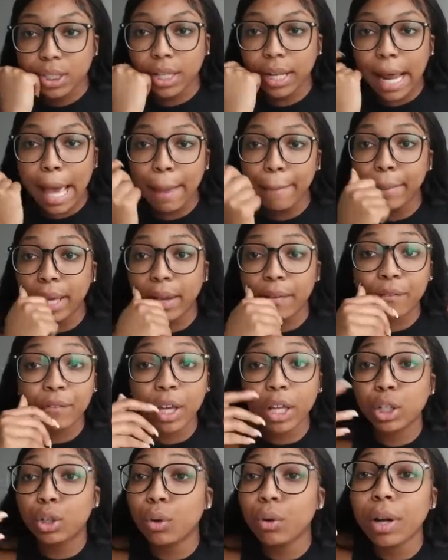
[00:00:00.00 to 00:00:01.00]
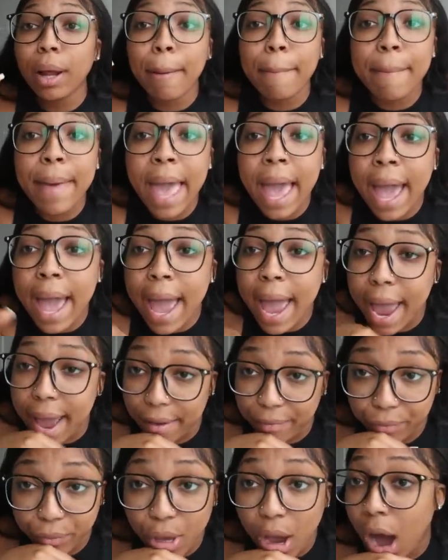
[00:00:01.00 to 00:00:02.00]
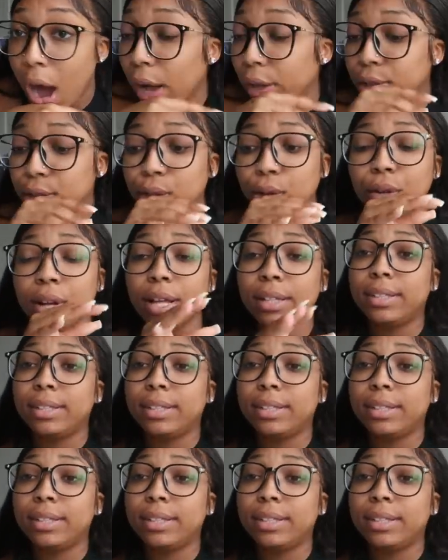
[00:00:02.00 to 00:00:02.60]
so that means do the math y'all do